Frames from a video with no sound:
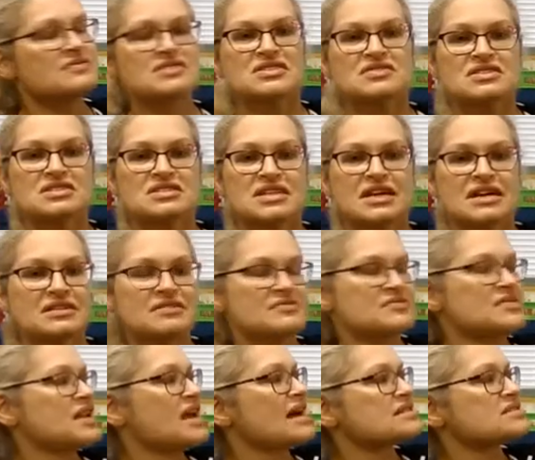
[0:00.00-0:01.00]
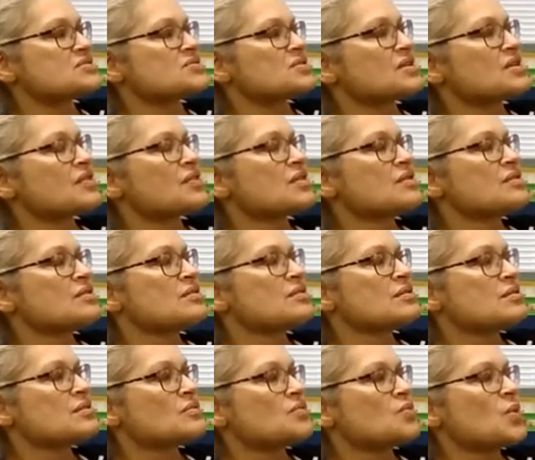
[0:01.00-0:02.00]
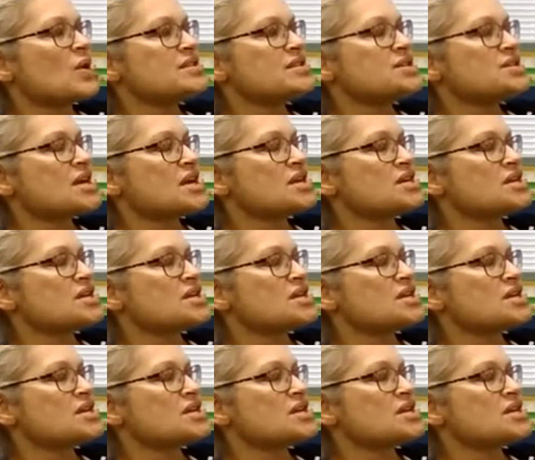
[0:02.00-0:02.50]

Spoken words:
in the town of Nazareth. One day, an